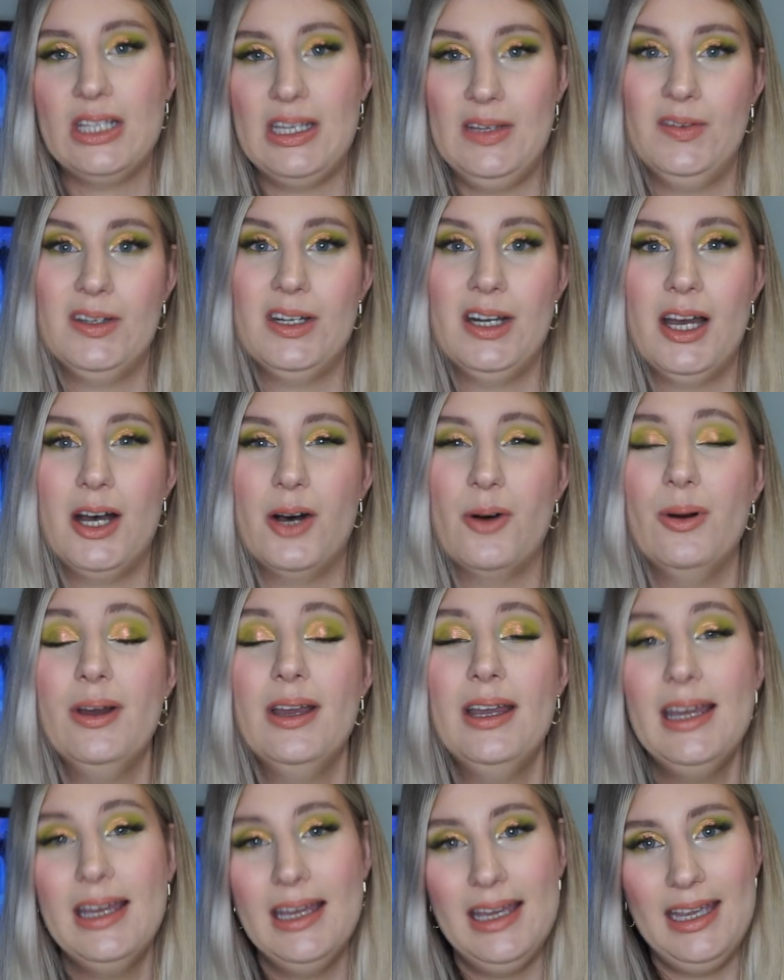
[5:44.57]
even now
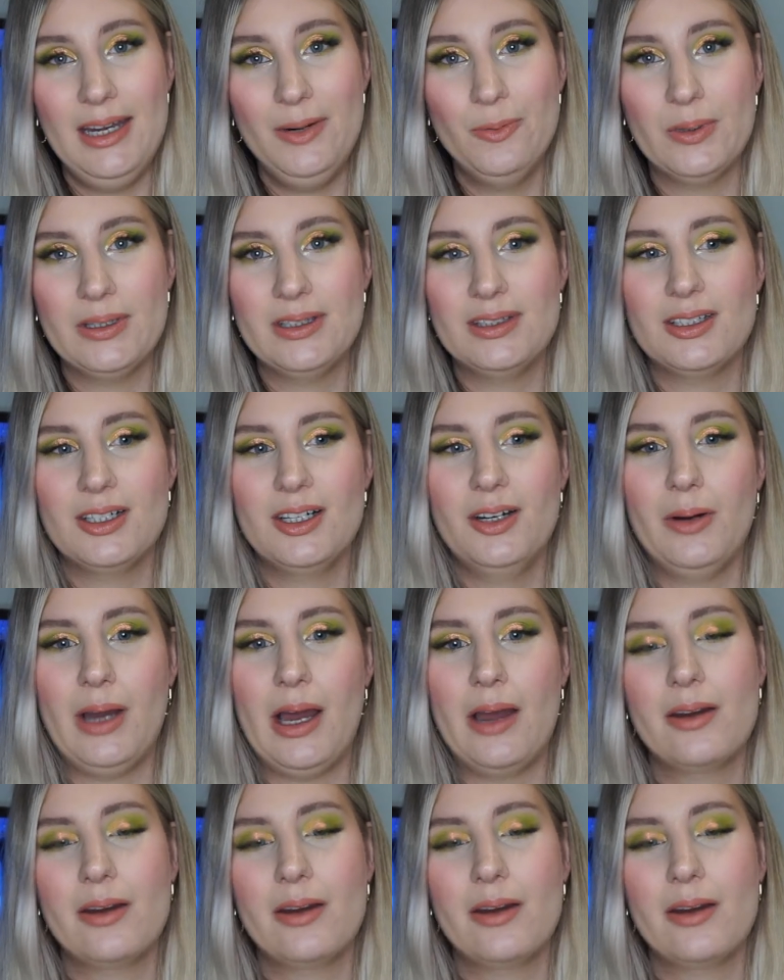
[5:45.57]
in winter.